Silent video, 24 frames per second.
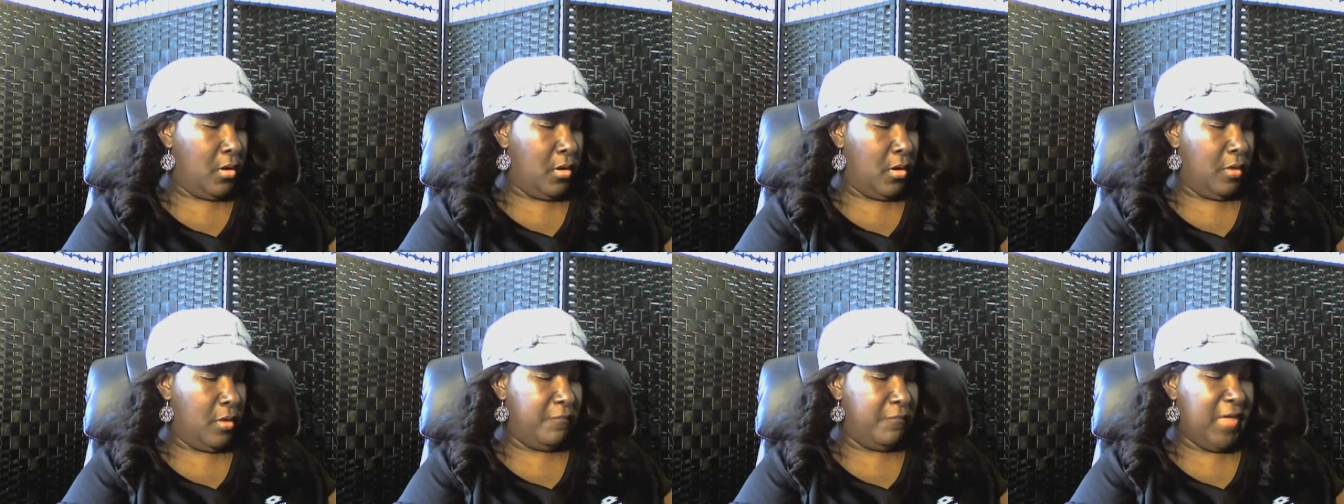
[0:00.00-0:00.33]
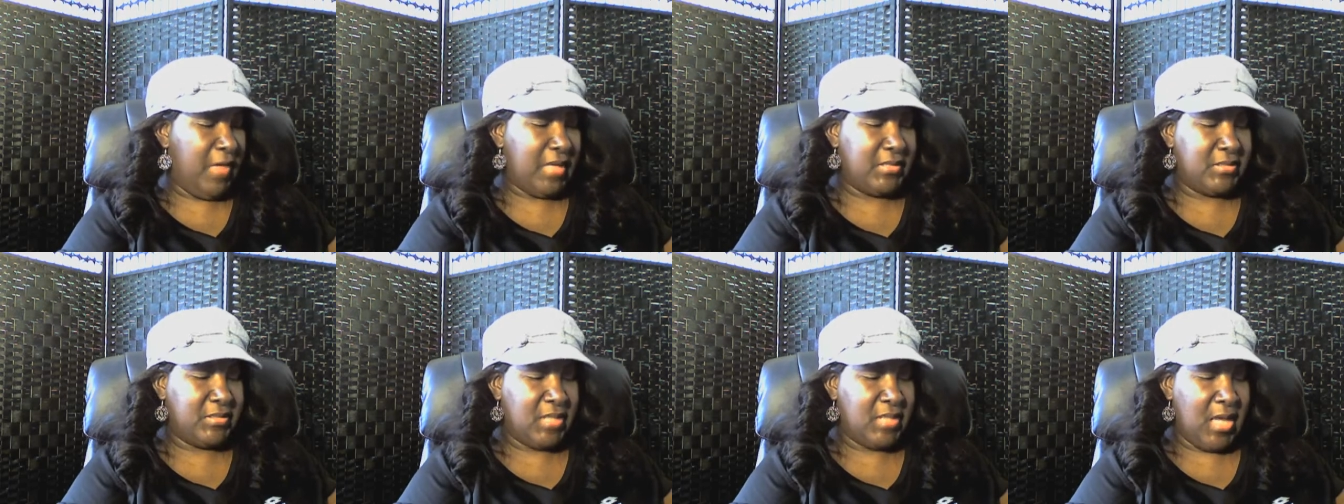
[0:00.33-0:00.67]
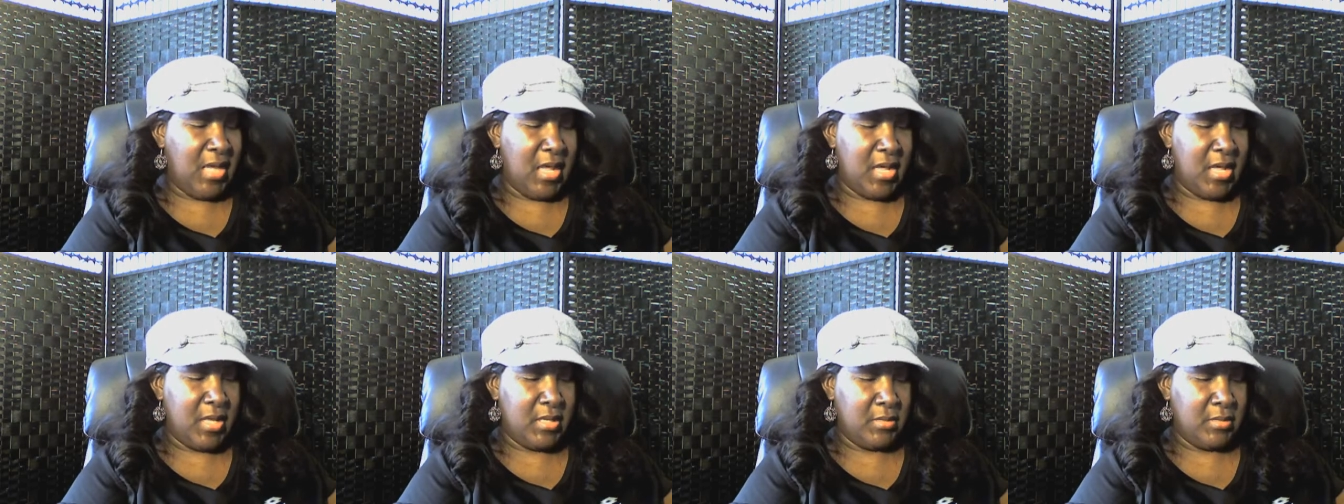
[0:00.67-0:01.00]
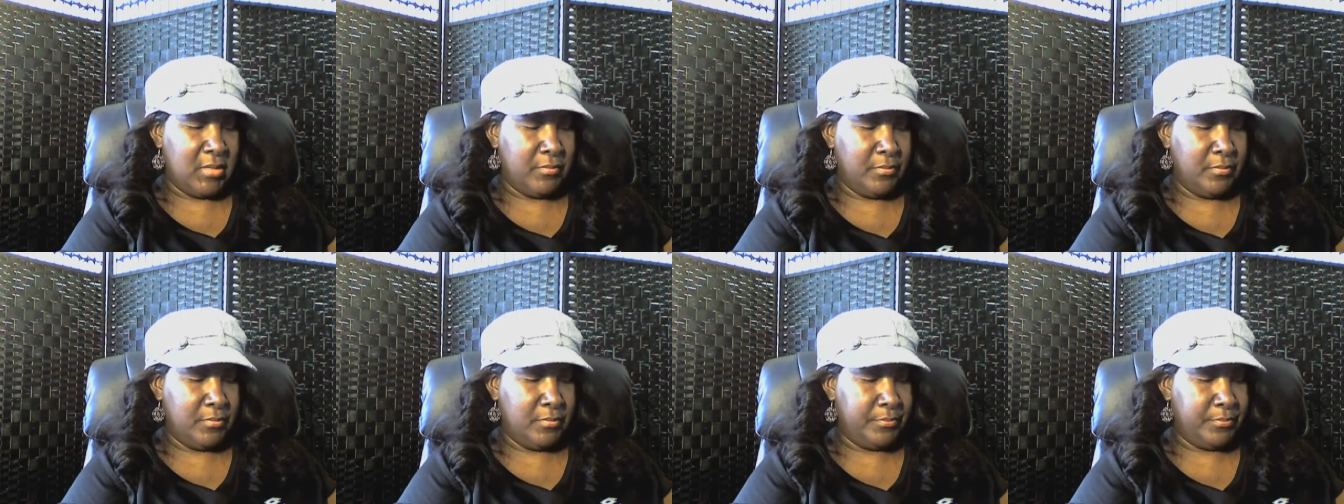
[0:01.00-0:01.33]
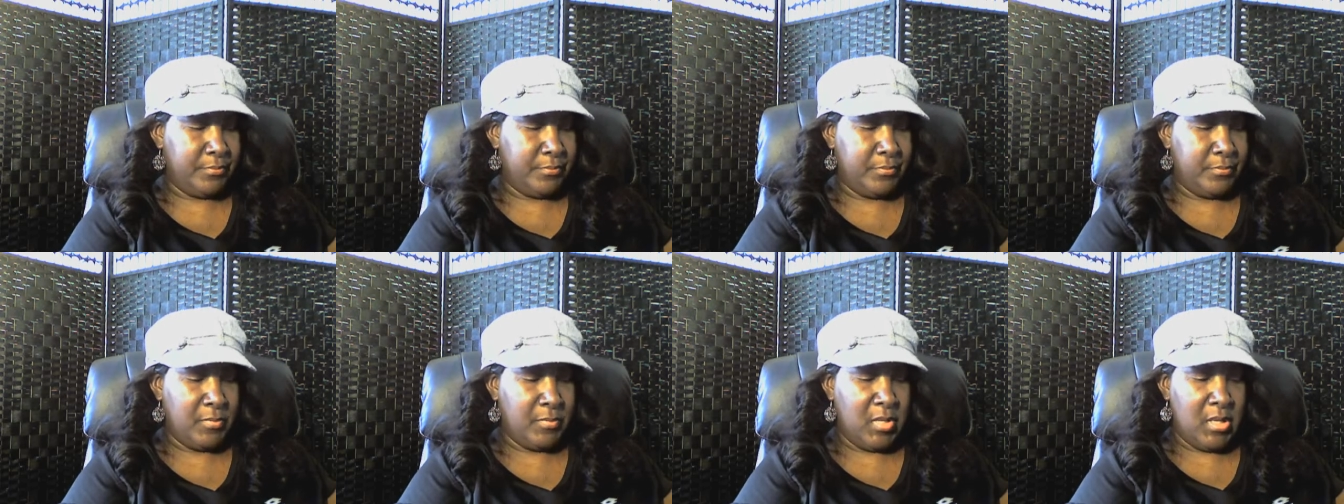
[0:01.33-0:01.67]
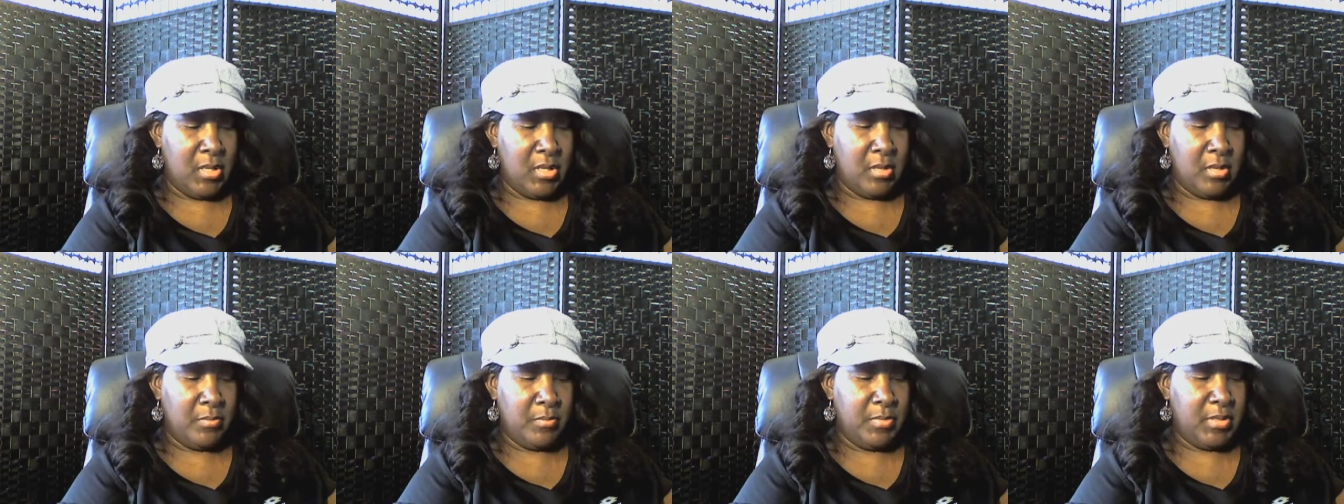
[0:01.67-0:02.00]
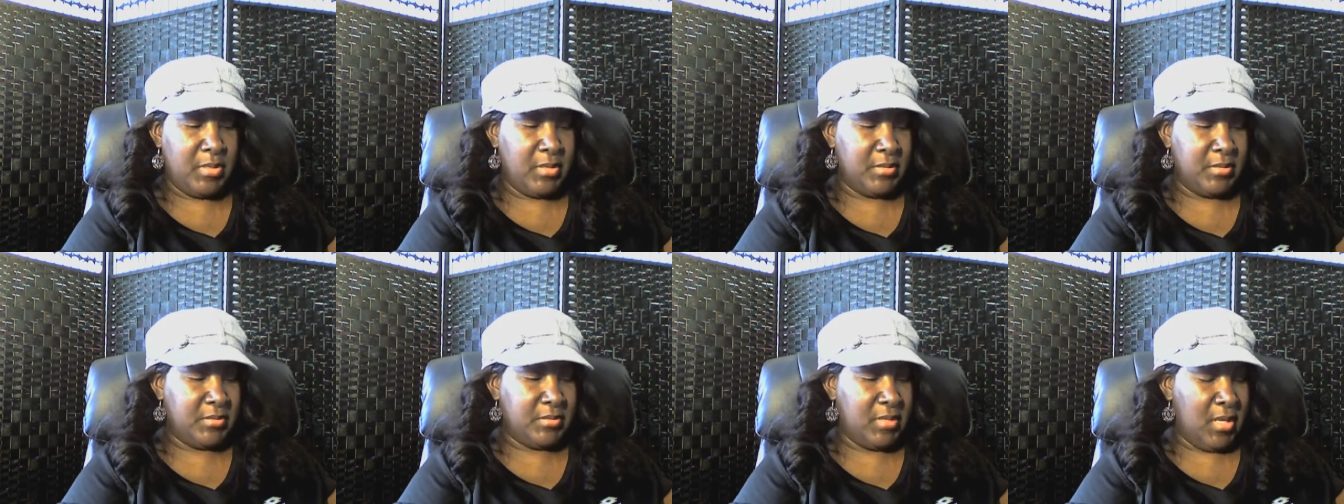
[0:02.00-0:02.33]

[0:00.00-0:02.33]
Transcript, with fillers: a uh, Valentine because